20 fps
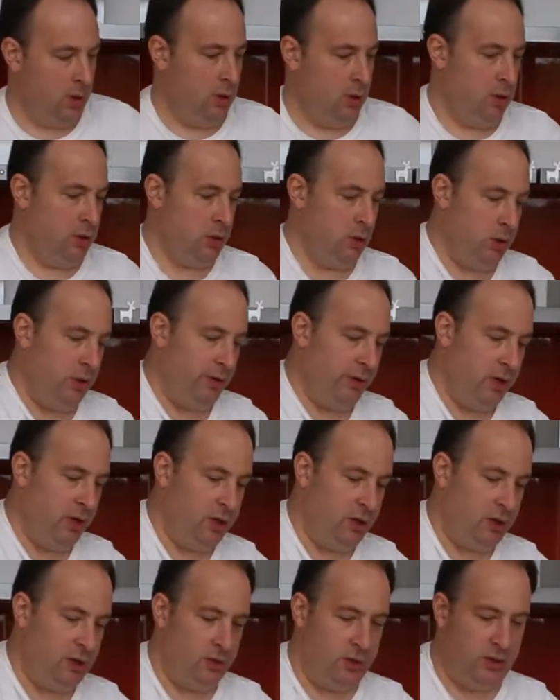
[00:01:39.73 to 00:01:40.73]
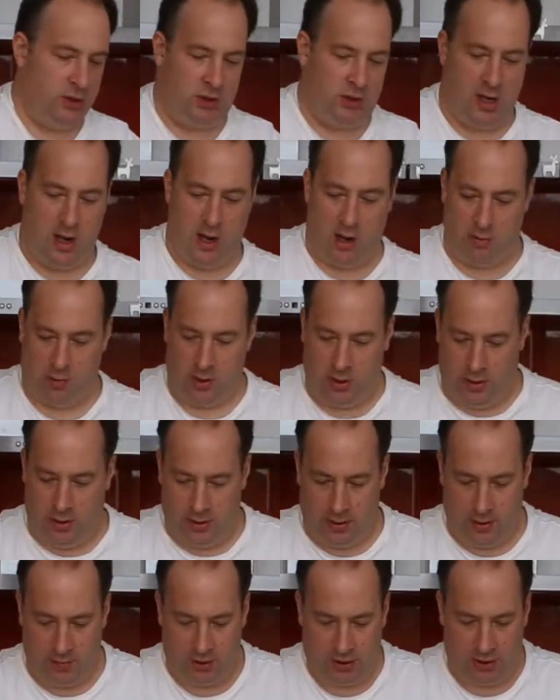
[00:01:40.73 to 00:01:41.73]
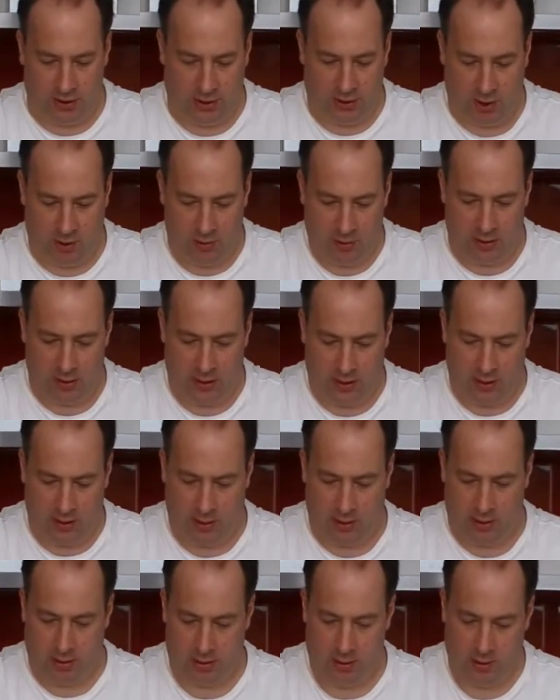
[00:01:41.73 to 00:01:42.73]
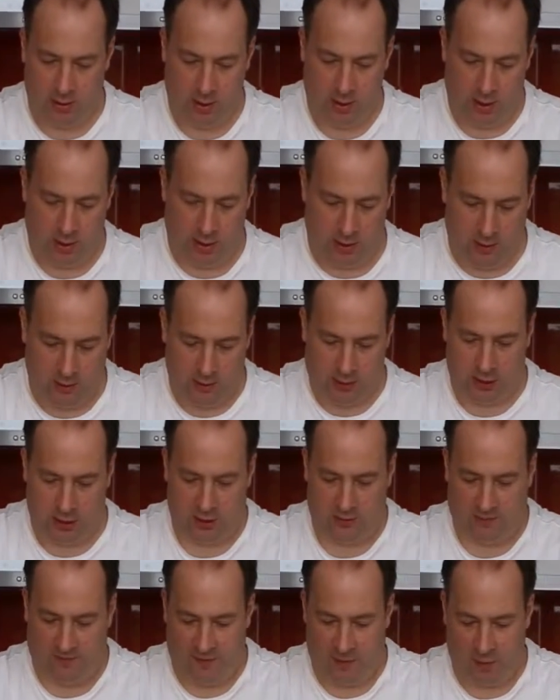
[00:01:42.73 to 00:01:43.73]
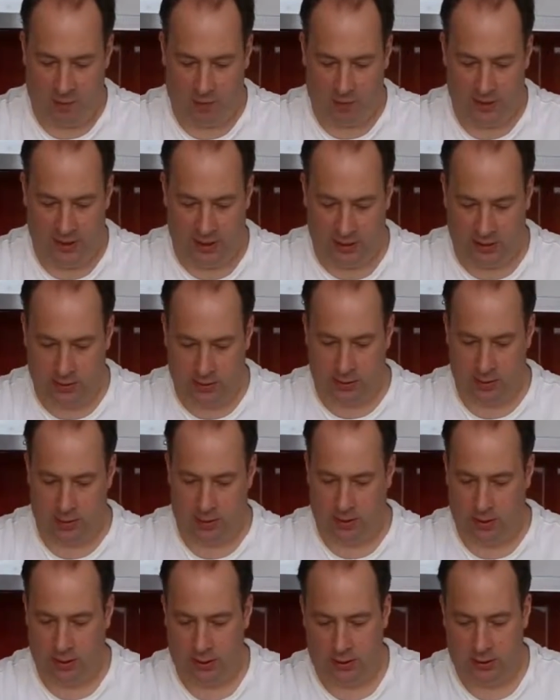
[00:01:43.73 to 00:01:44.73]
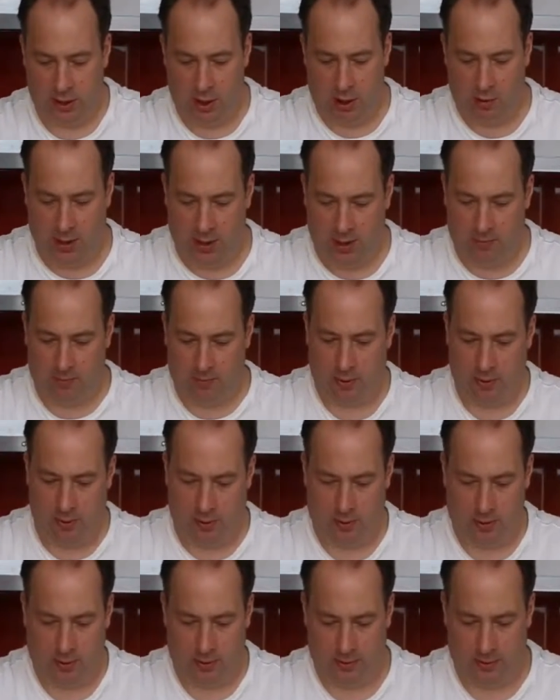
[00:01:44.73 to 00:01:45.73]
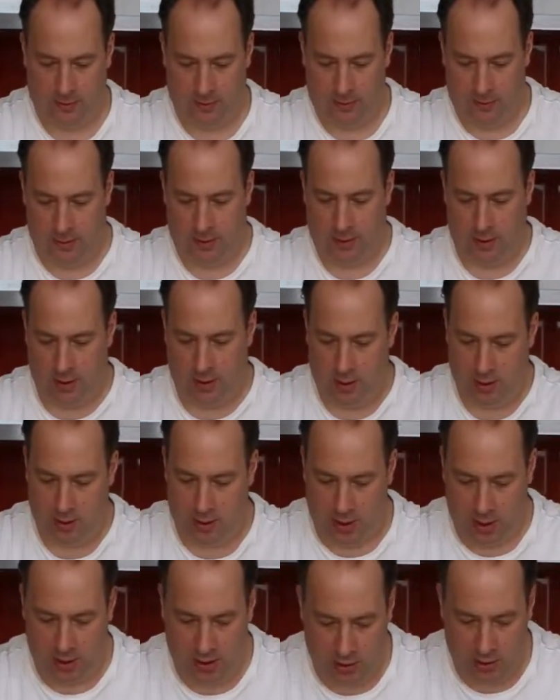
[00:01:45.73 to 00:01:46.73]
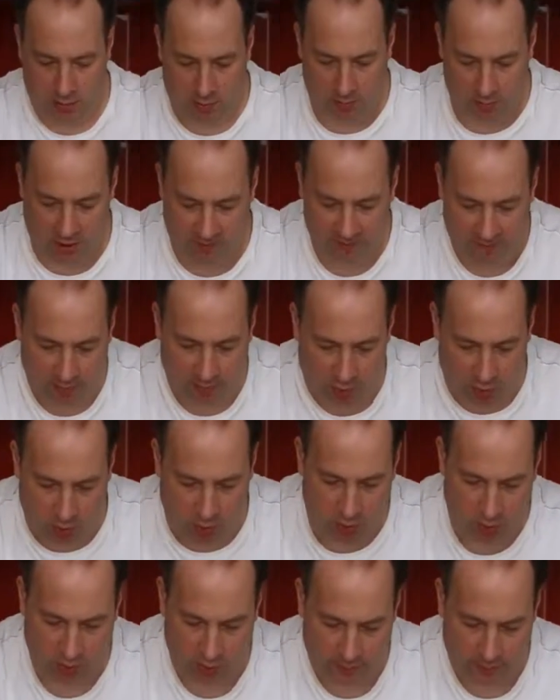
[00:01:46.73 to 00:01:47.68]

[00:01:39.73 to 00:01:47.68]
So what I'm going to do to start with, I'm just going to fold this dough up into a rough ball.